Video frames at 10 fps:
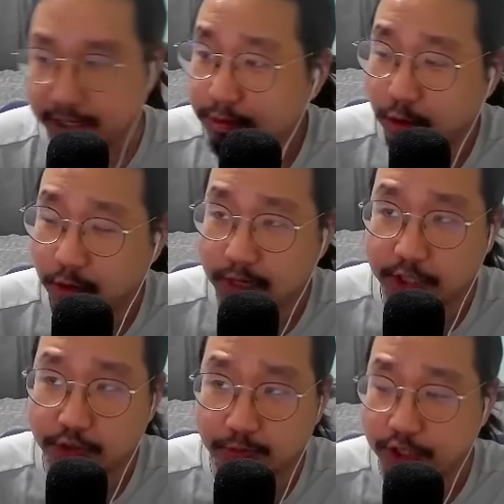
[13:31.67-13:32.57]
Or with
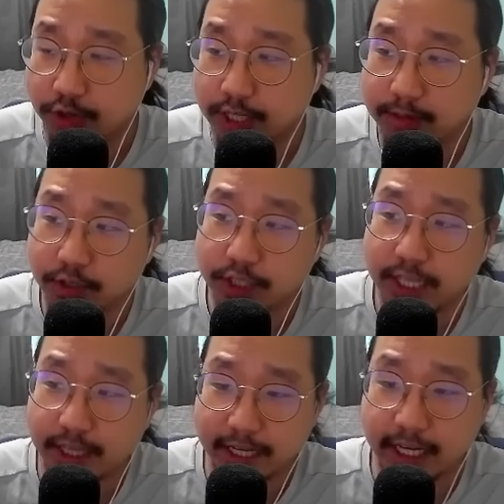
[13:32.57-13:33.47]
Shorekeeper, she's
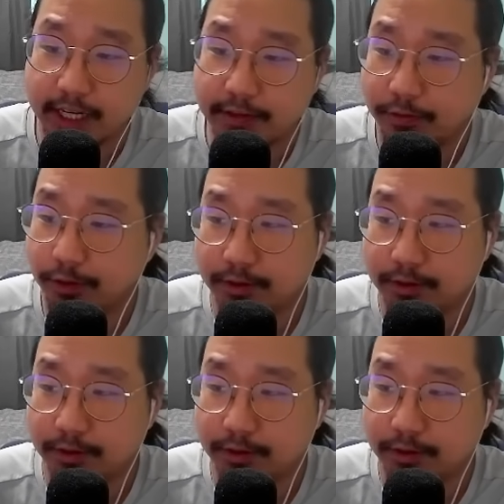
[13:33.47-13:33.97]
at like 84.